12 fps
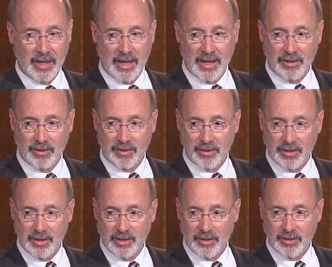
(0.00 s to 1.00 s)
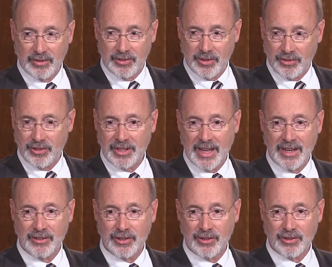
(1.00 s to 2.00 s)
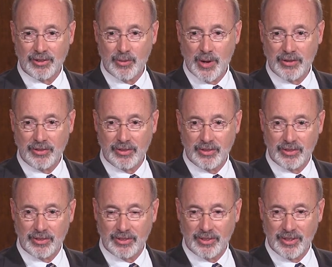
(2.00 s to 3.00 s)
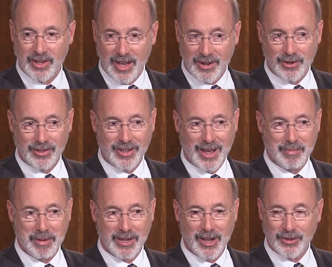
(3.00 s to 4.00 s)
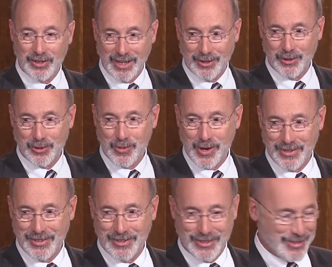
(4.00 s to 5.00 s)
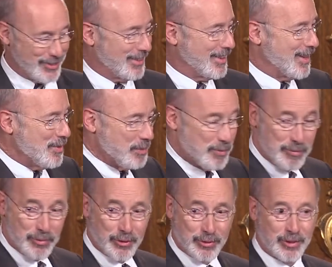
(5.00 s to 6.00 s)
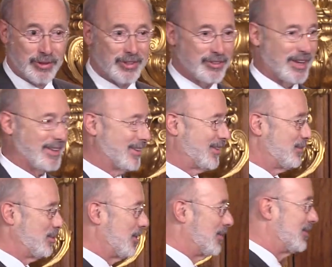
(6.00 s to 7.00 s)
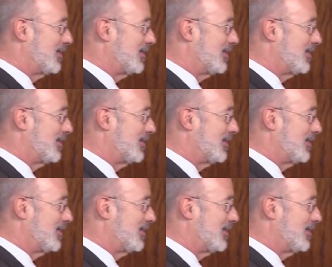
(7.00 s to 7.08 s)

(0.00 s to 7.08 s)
And just in case there are questions not on topic, I'll take those questions too. But first we're gonna sign the bill.